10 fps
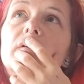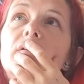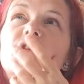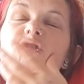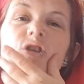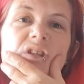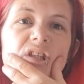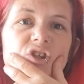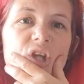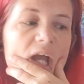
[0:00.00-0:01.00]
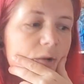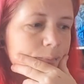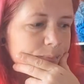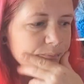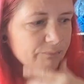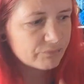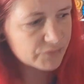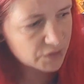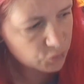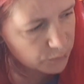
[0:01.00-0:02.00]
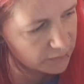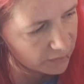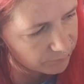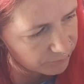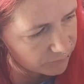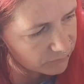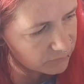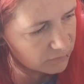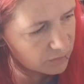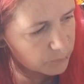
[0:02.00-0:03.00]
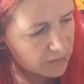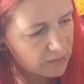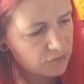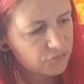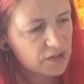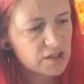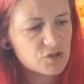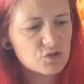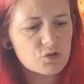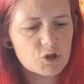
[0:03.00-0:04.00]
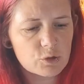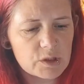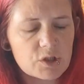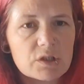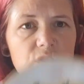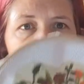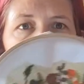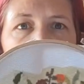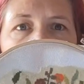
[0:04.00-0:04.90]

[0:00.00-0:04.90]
Does cross stitch count? Could we get this finished, or should we just do